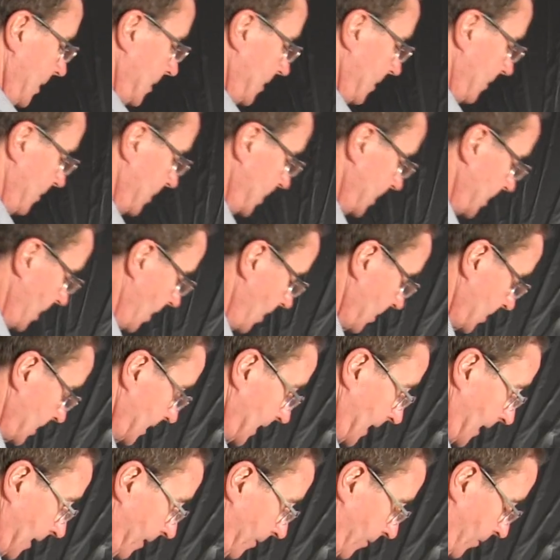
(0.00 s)
meters of star
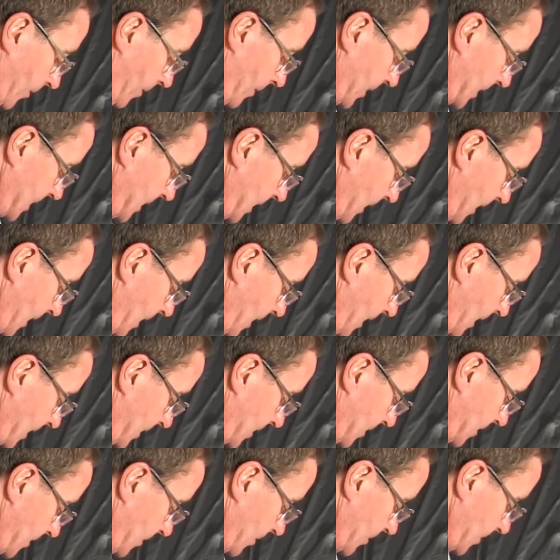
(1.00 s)
sealing from this little
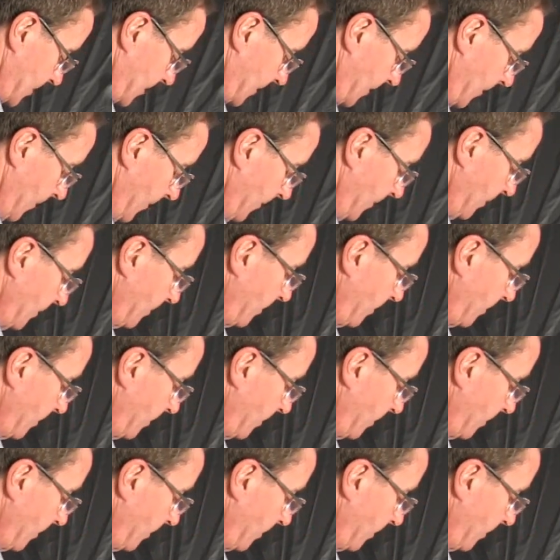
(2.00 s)
light source.